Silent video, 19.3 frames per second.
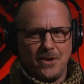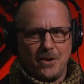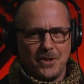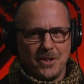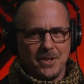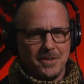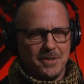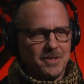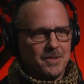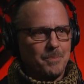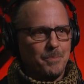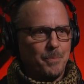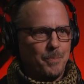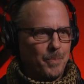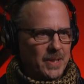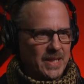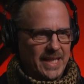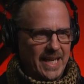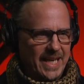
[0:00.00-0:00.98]
the
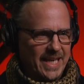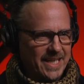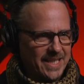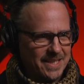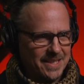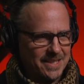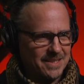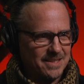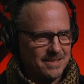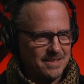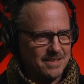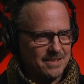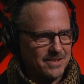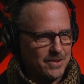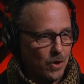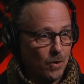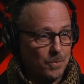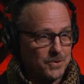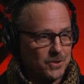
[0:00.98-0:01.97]
plain
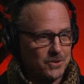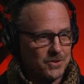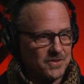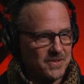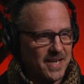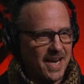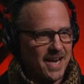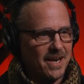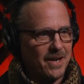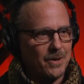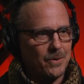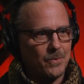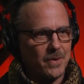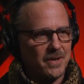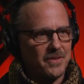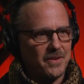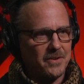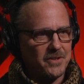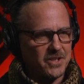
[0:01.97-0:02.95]
sculptures now
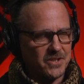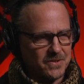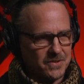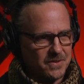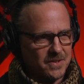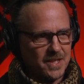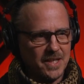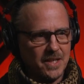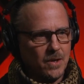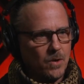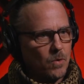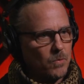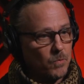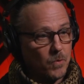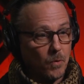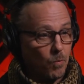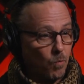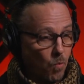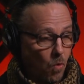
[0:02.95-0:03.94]
where they're
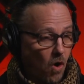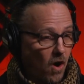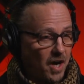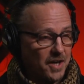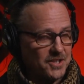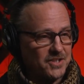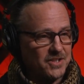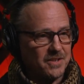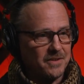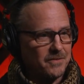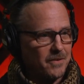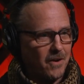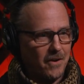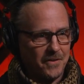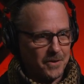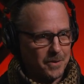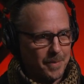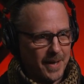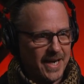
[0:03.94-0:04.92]
washed of all
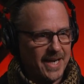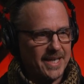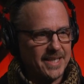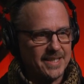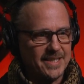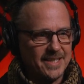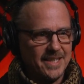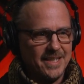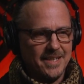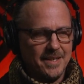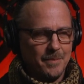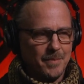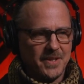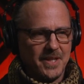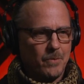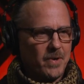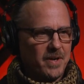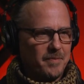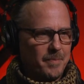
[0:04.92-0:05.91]
their paint, but
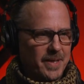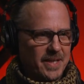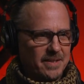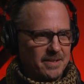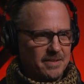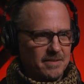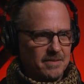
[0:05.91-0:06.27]
they would have been